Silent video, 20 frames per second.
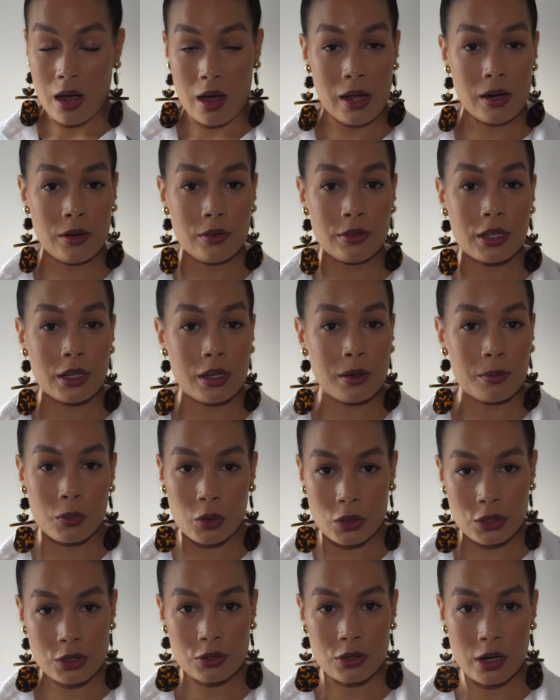I don't think it
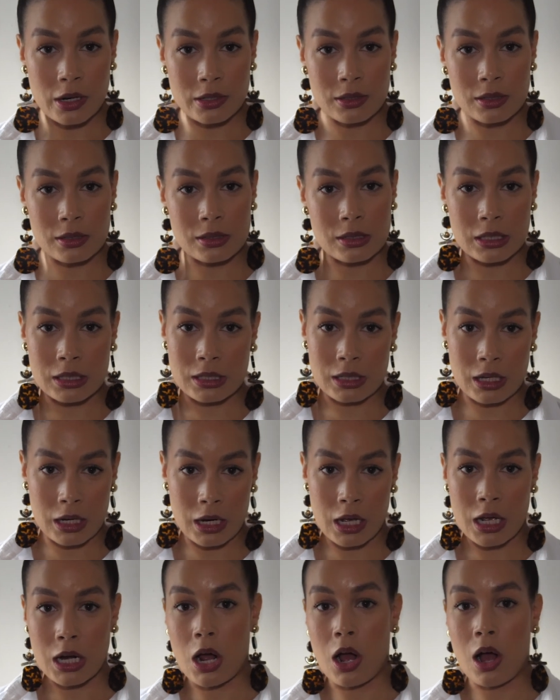moisturizes the
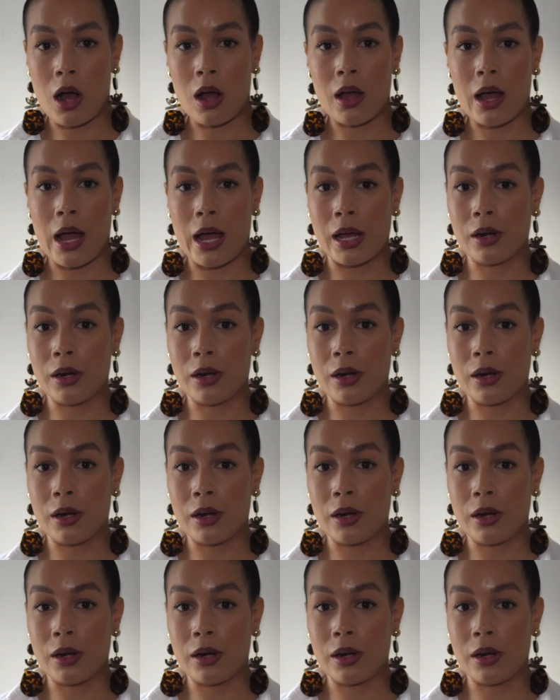skin at all.